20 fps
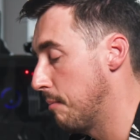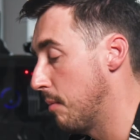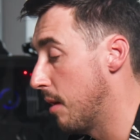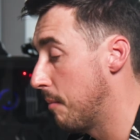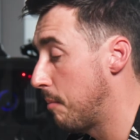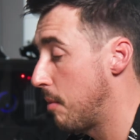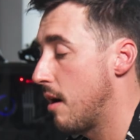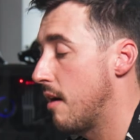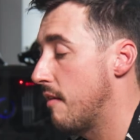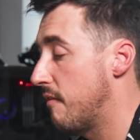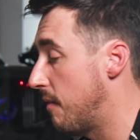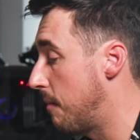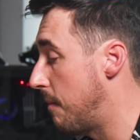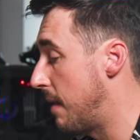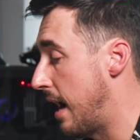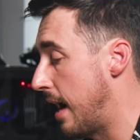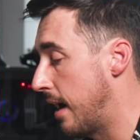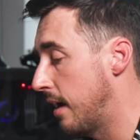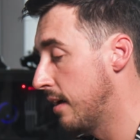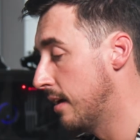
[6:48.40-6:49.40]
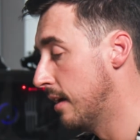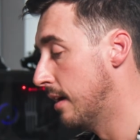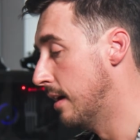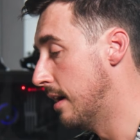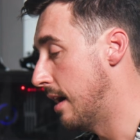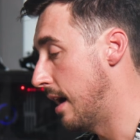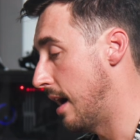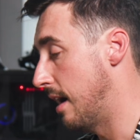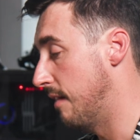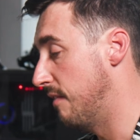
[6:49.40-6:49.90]
But apart from that,
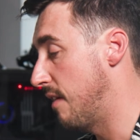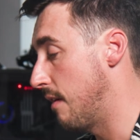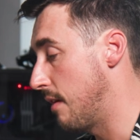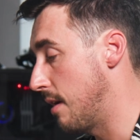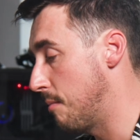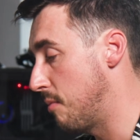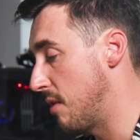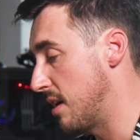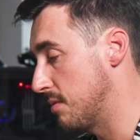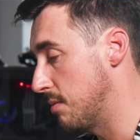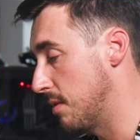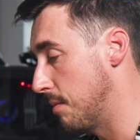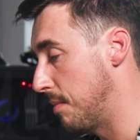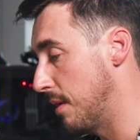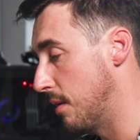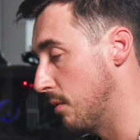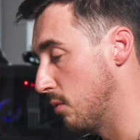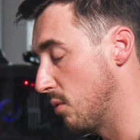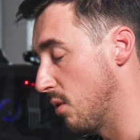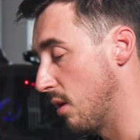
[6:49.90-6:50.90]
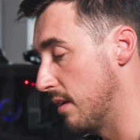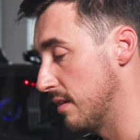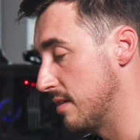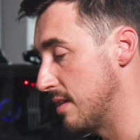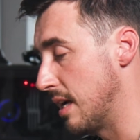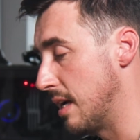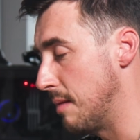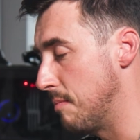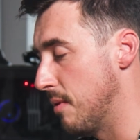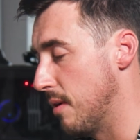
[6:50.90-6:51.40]
very impressed with the build
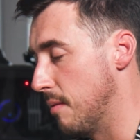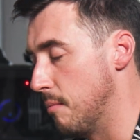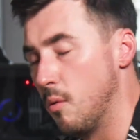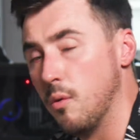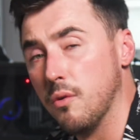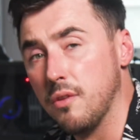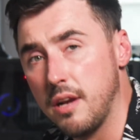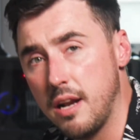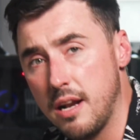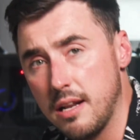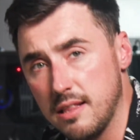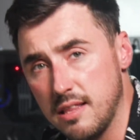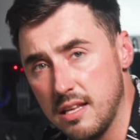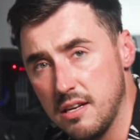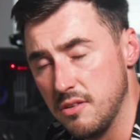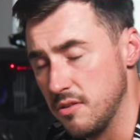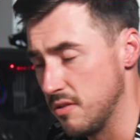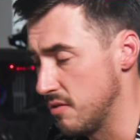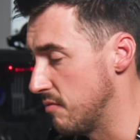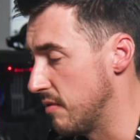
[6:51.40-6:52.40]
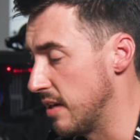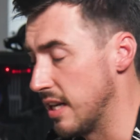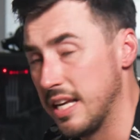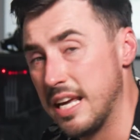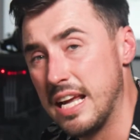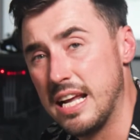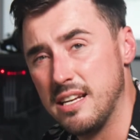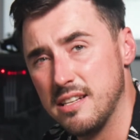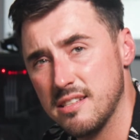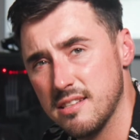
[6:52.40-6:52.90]
quality, but more than anything, just really
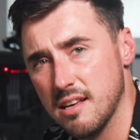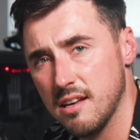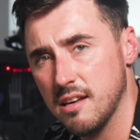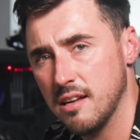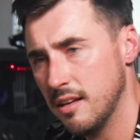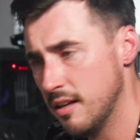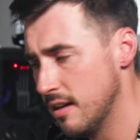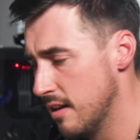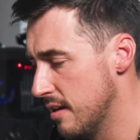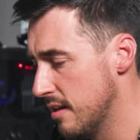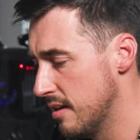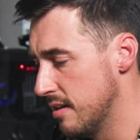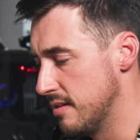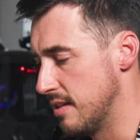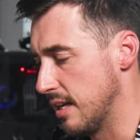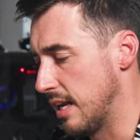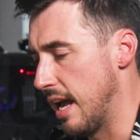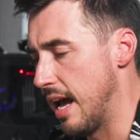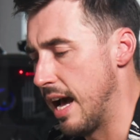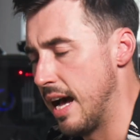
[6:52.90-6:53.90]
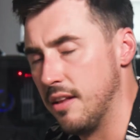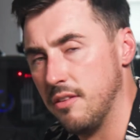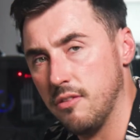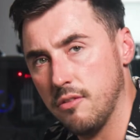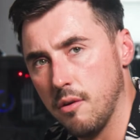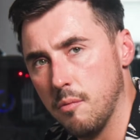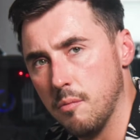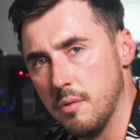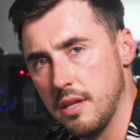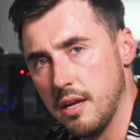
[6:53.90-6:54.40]
keen to get
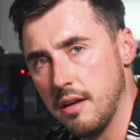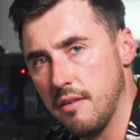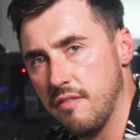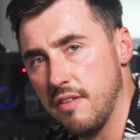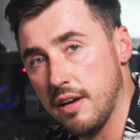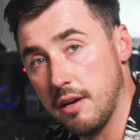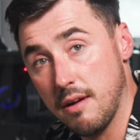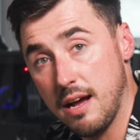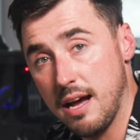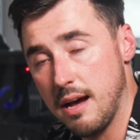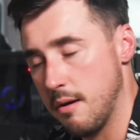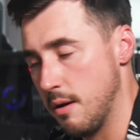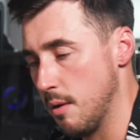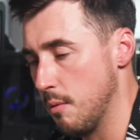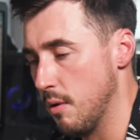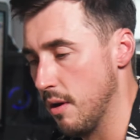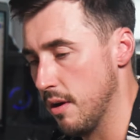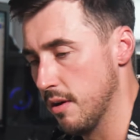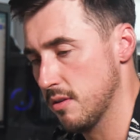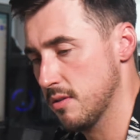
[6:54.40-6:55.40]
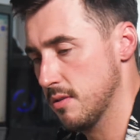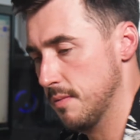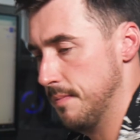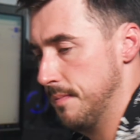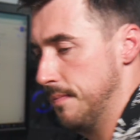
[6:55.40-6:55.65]
hands-on with it and figure out how it works.